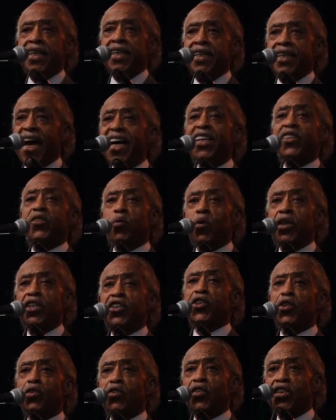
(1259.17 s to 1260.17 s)
That's
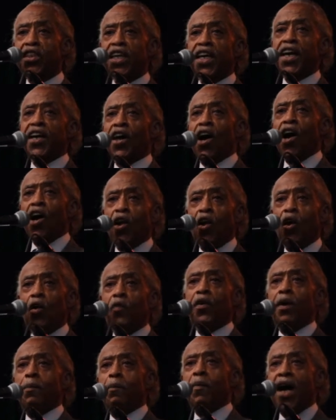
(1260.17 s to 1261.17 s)
what you're seeing all
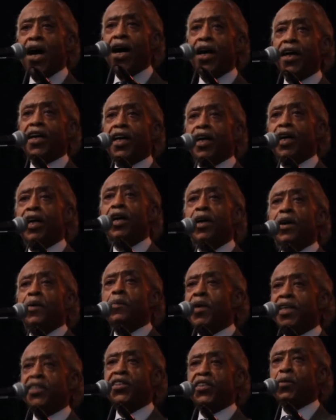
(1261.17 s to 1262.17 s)
over America,
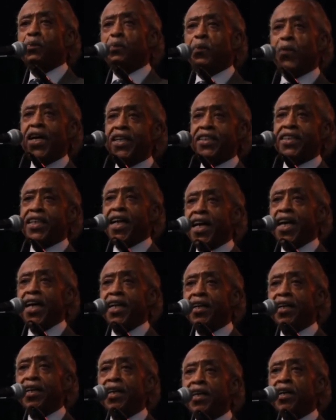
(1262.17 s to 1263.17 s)
Mr. President.
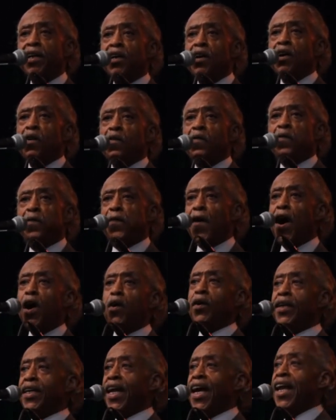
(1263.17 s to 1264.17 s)
Folk
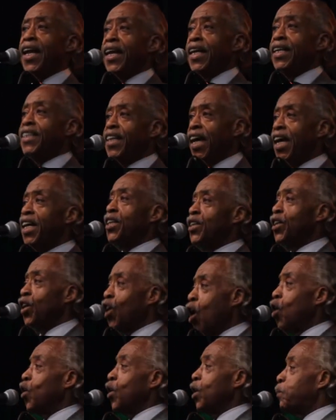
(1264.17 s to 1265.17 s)
that didn't go to